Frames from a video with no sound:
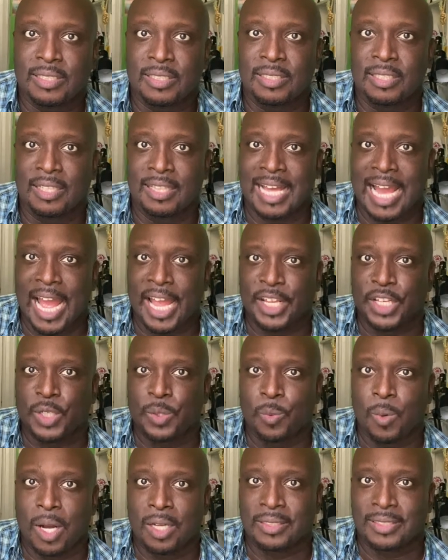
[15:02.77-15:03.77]
that you
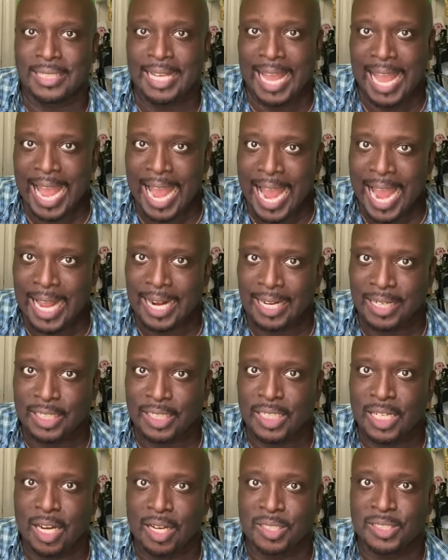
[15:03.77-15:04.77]
want to add and the
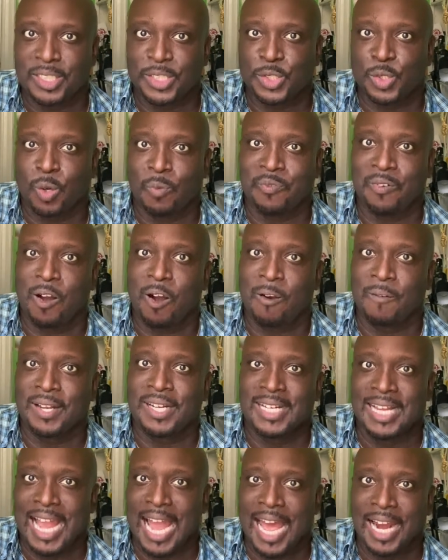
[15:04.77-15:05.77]
colors that you have
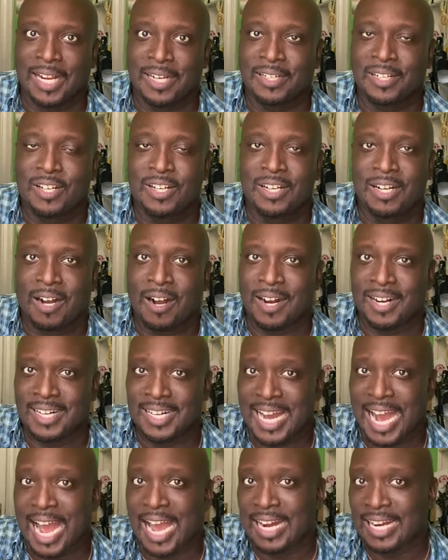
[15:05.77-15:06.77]
already added are
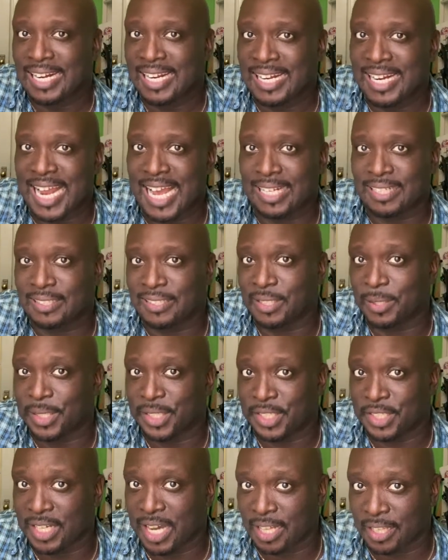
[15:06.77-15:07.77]
not next to
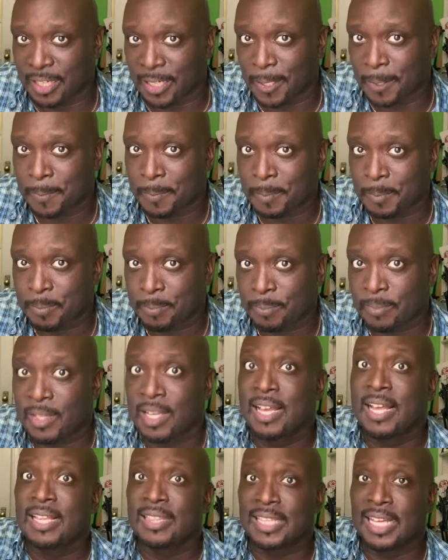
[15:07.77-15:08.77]
each other,
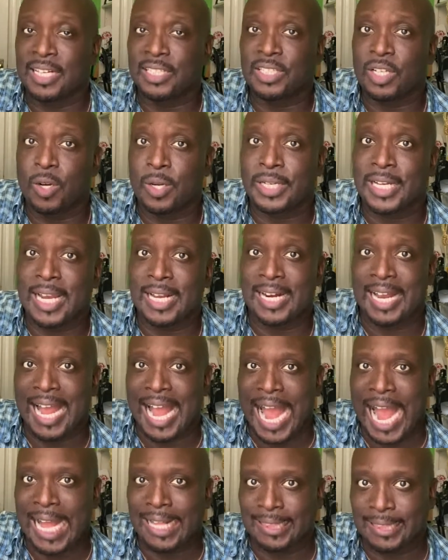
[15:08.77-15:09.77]
then it's okay
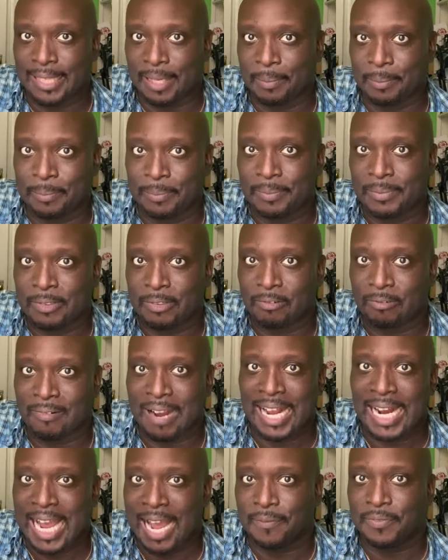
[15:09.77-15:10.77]
to add them
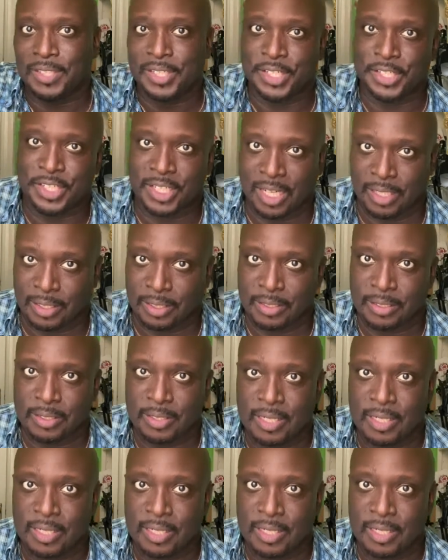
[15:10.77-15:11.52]
right after each other.